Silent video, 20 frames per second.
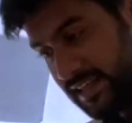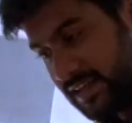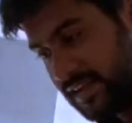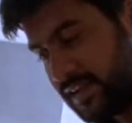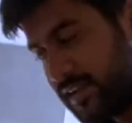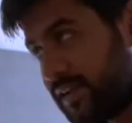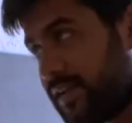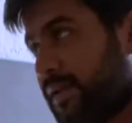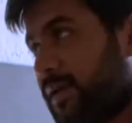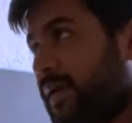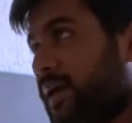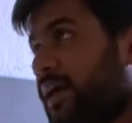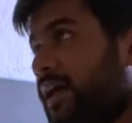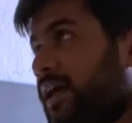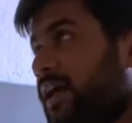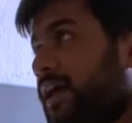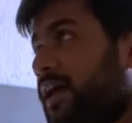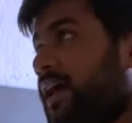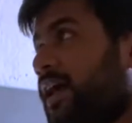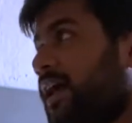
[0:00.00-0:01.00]
here,
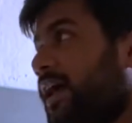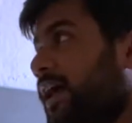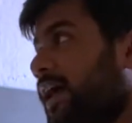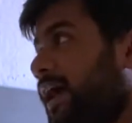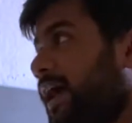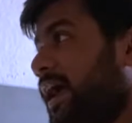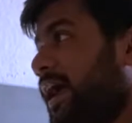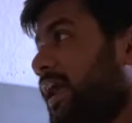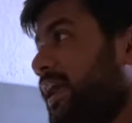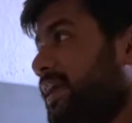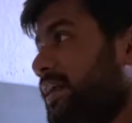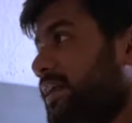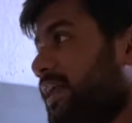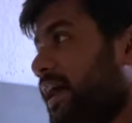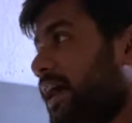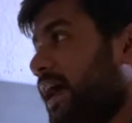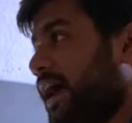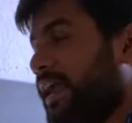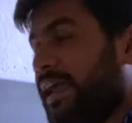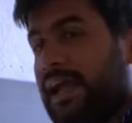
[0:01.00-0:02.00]
and
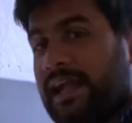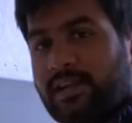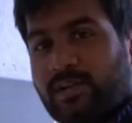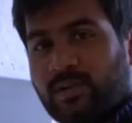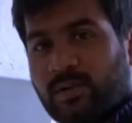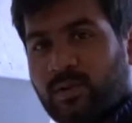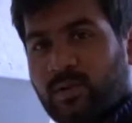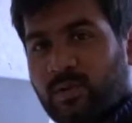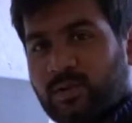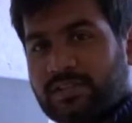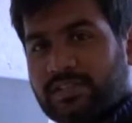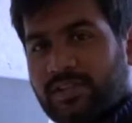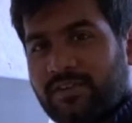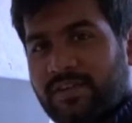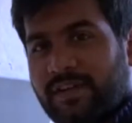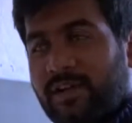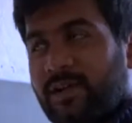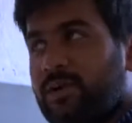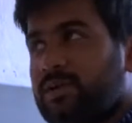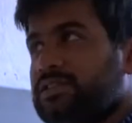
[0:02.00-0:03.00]
I had to close the
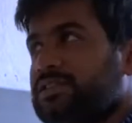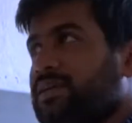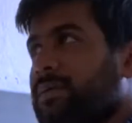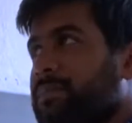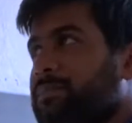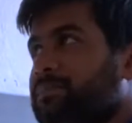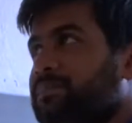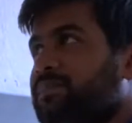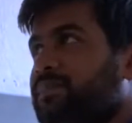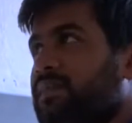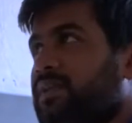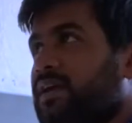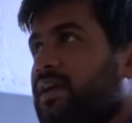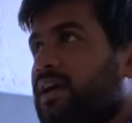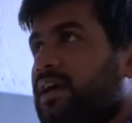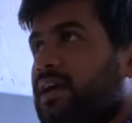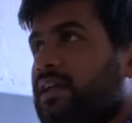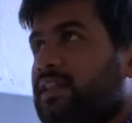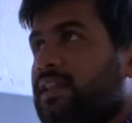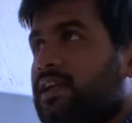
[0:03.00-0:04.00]
windows,
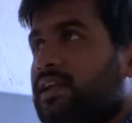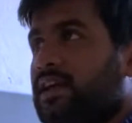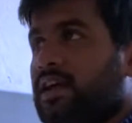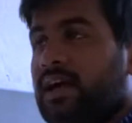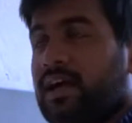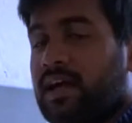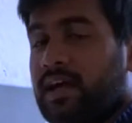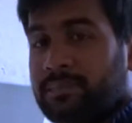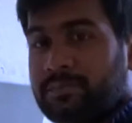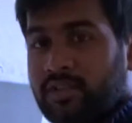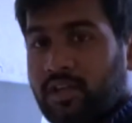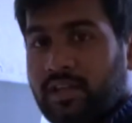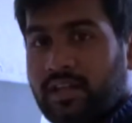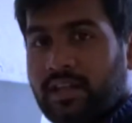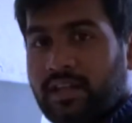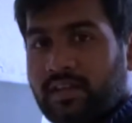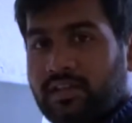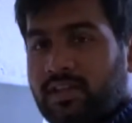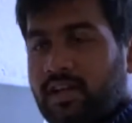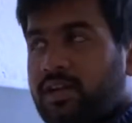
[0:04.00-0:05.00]

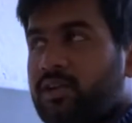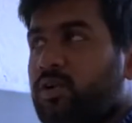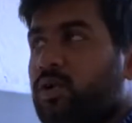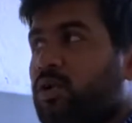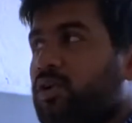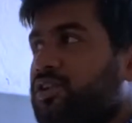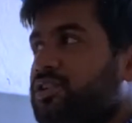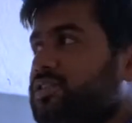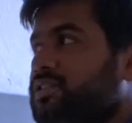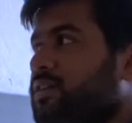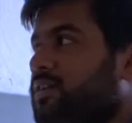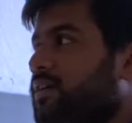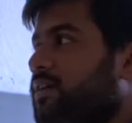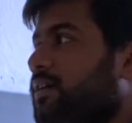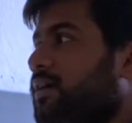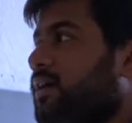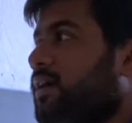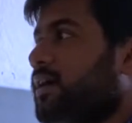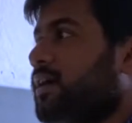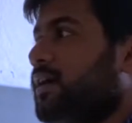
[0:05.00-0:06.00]
the doors.
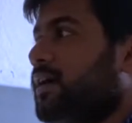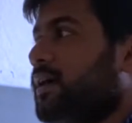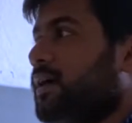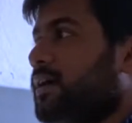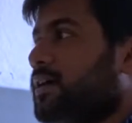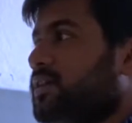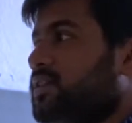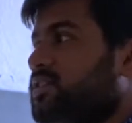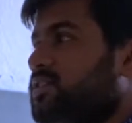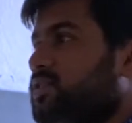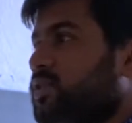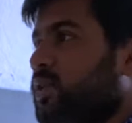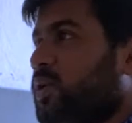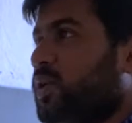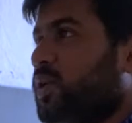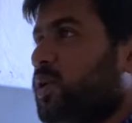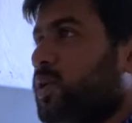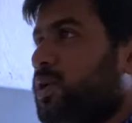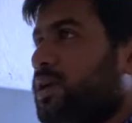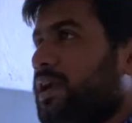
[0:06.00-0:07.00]

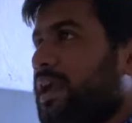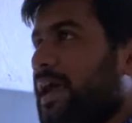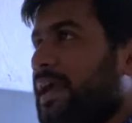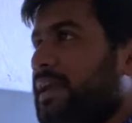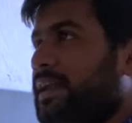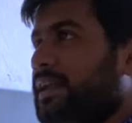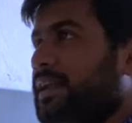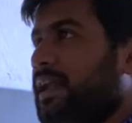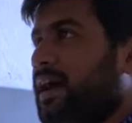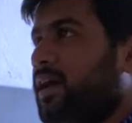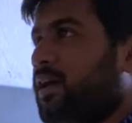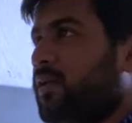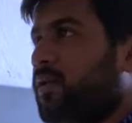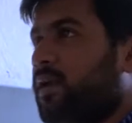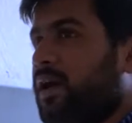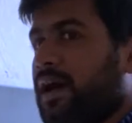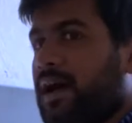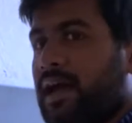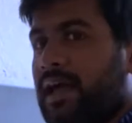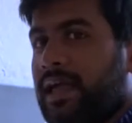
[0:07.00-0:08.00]
So right
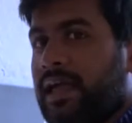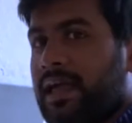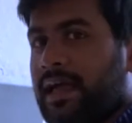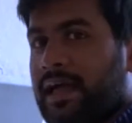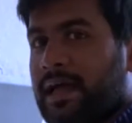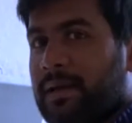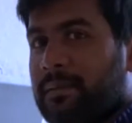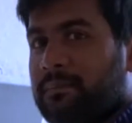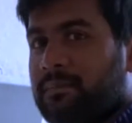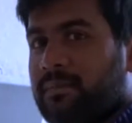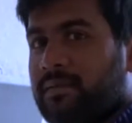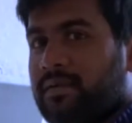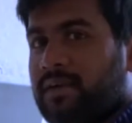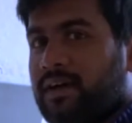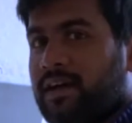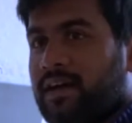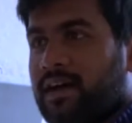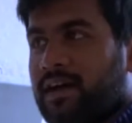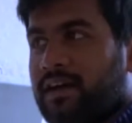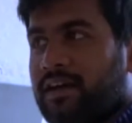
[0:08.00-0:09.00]
now I am
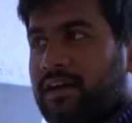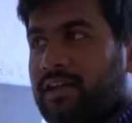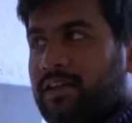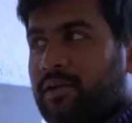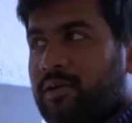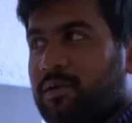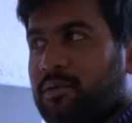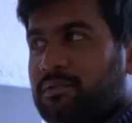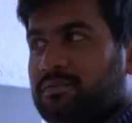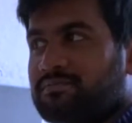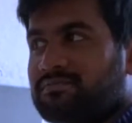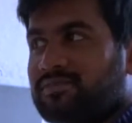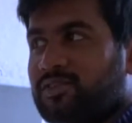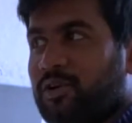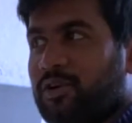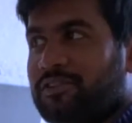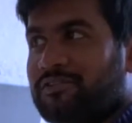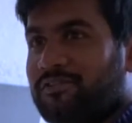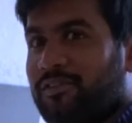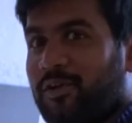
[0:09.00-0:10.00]

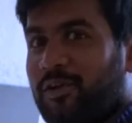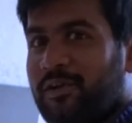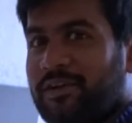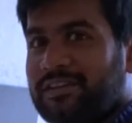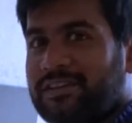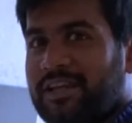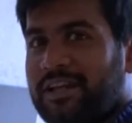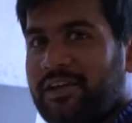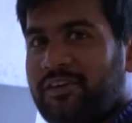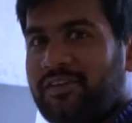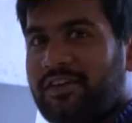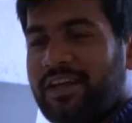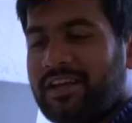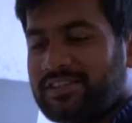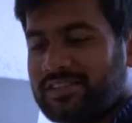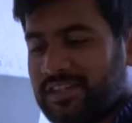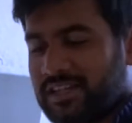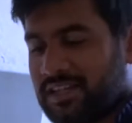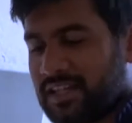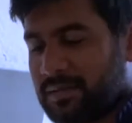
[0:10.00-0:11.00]
not following the
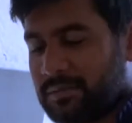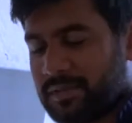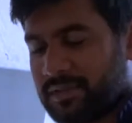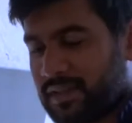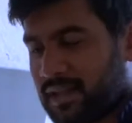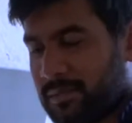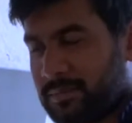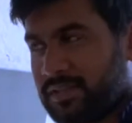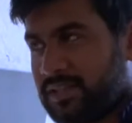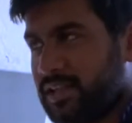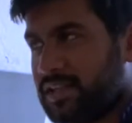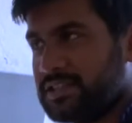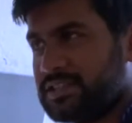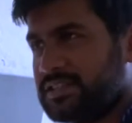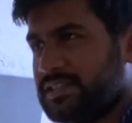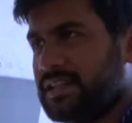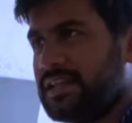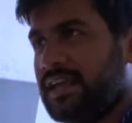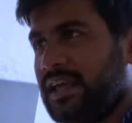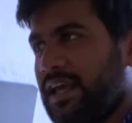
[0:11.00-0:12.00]
regulation. I mean there is
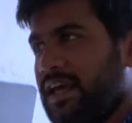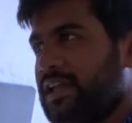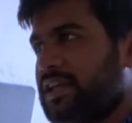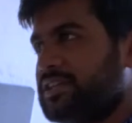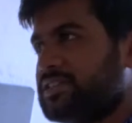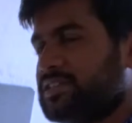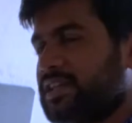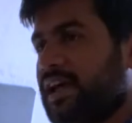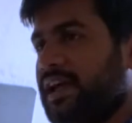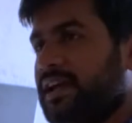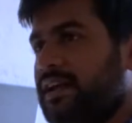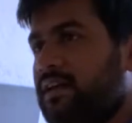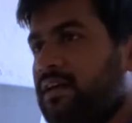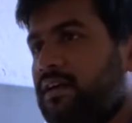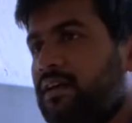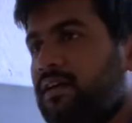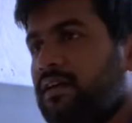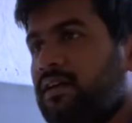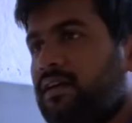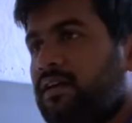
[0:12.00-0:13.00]
still air
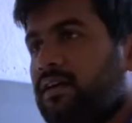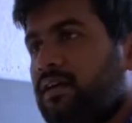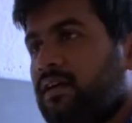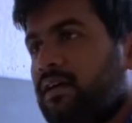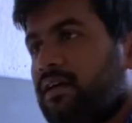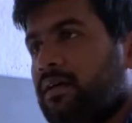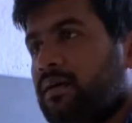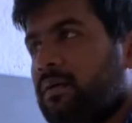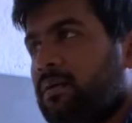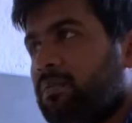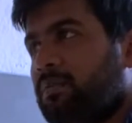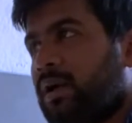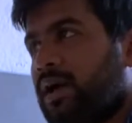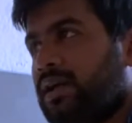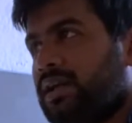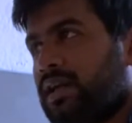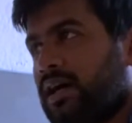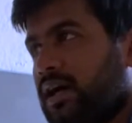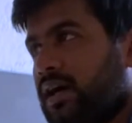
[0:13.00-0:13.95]
inside, but